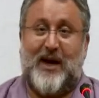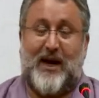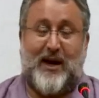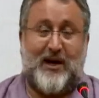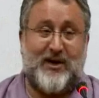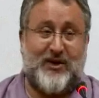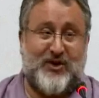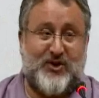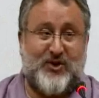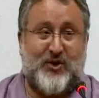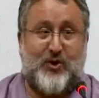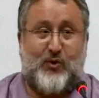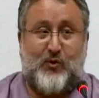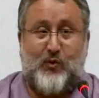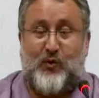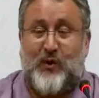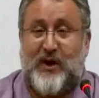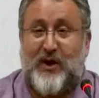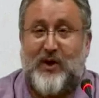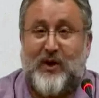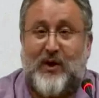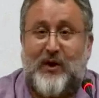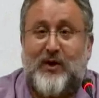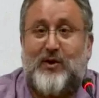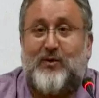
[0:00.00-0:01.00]
And so
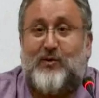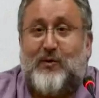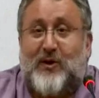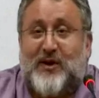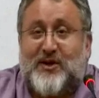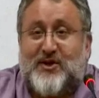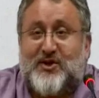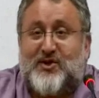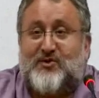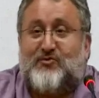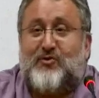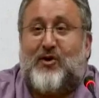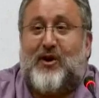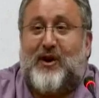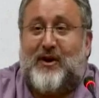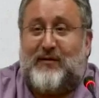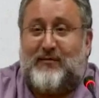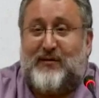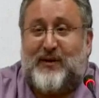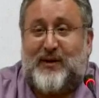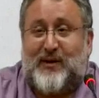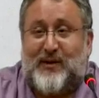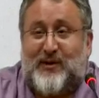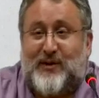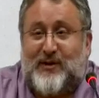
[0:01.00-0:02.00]
we are the ones
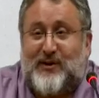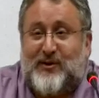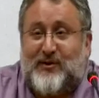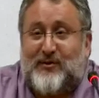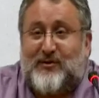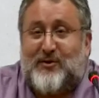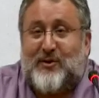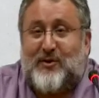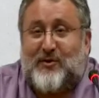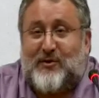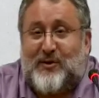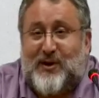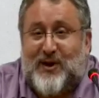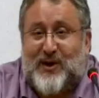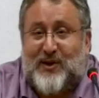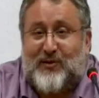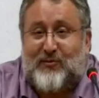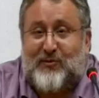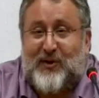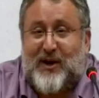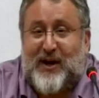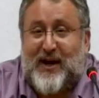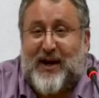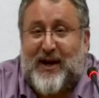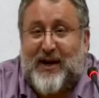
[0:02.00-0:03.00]
driving the Newtonian
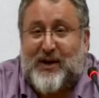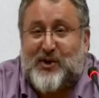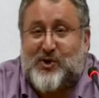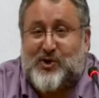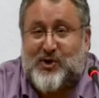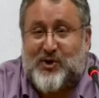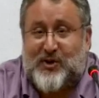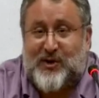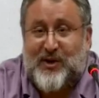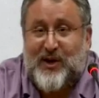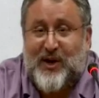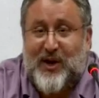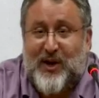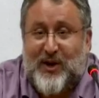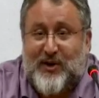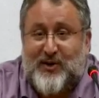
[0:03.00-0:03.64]
reaction